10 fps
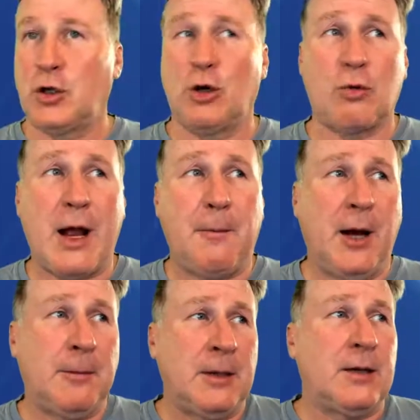to wrap
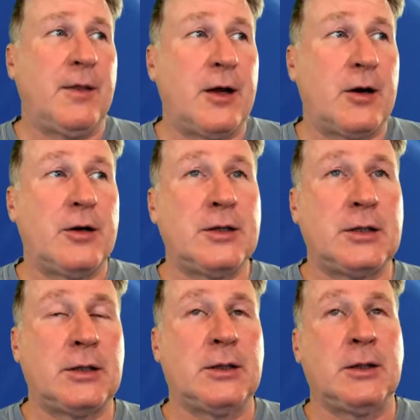up,
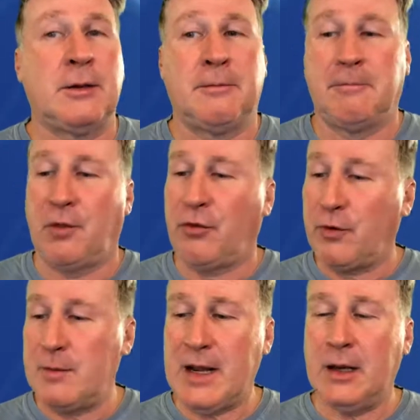there's
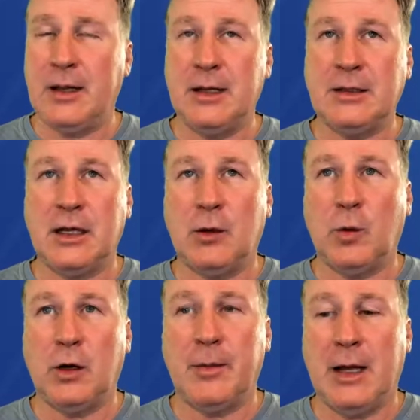3 main things you got to
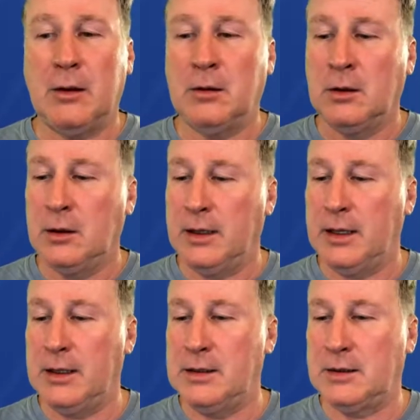worry about:
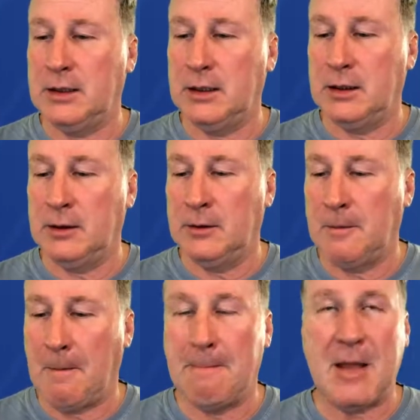is the
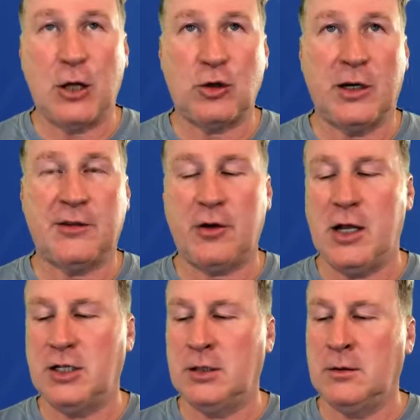mail transfer
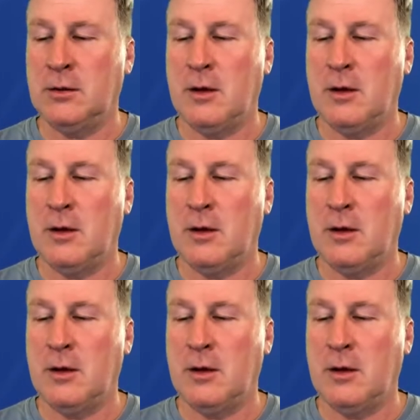agent,